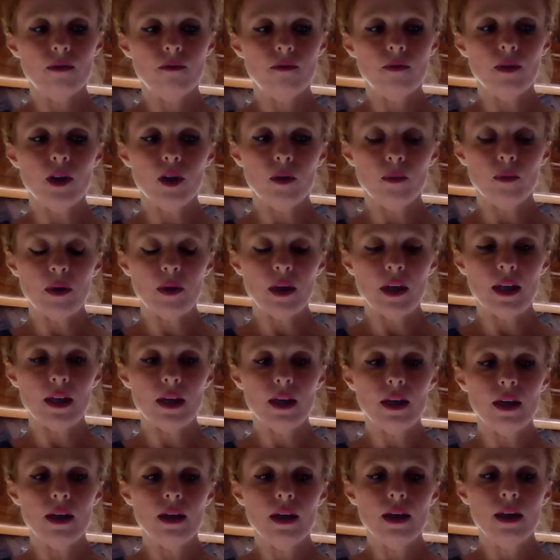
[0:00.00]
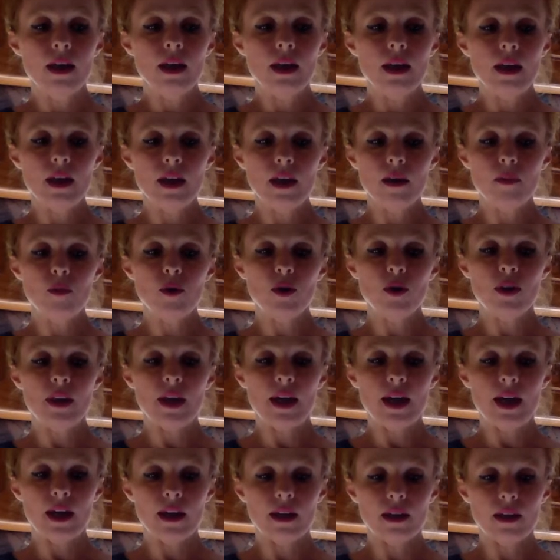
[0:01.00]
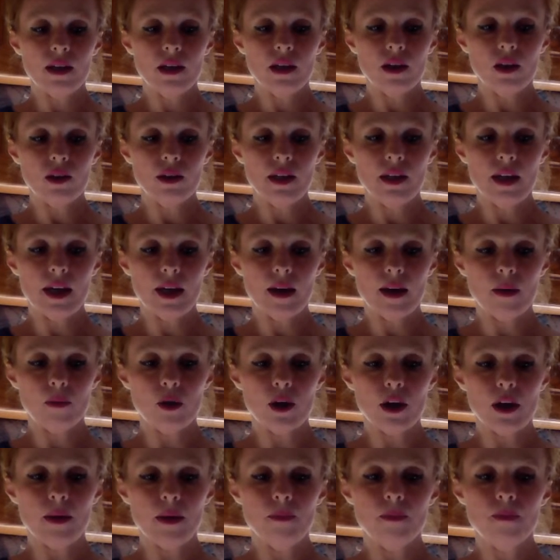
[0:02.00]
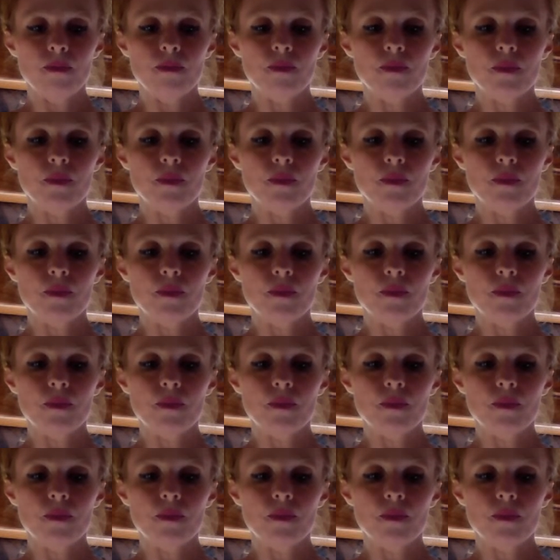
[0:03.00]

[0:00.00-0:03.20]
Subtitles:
filming him with the handheld camera,